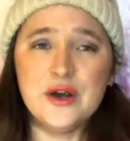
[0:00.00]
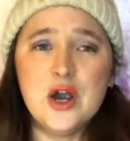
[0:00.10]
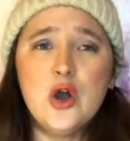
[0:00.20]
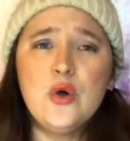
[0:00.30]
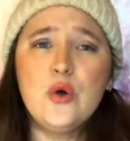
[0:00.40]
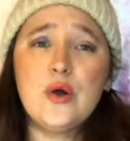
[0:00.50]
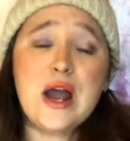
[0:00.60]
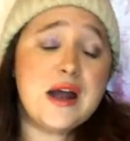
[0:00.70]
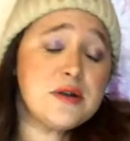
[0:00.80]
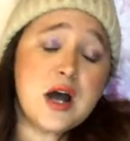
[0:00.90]
And
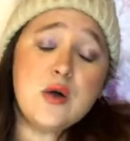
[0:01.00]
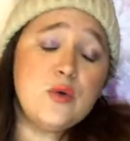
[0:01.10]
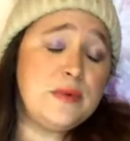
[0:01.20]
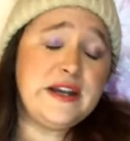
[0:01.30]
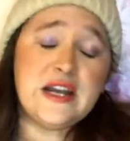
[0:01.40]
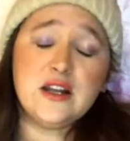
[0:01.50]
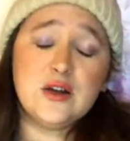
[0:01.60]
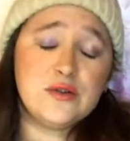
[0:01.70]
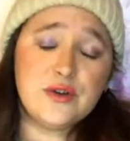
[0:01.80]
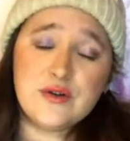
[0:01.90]
I will be
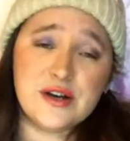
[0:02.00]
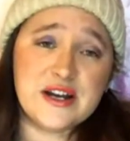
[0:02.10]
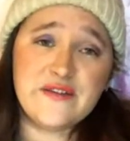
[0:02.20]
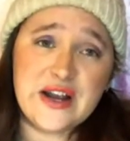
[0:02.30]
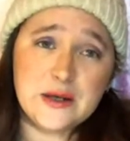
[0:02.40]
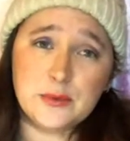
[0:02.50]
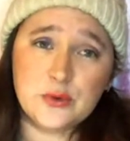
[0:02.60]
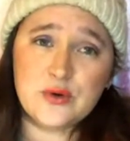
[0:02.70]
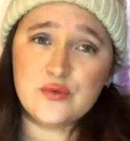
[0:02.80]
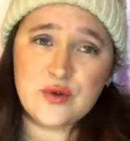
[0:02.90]
logged on and
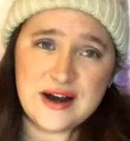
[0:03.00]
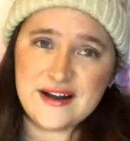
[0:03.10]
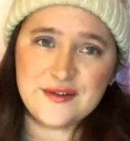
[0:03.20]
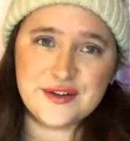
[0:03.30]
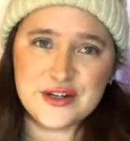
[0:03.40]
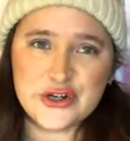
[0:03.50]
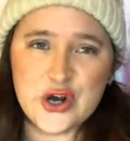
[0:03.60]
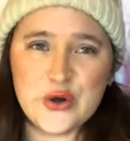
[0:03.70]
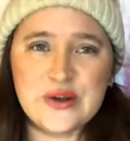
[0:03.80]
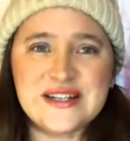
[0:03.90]
available right after the
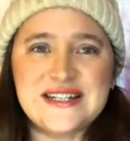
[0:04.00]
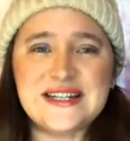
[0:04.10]
show.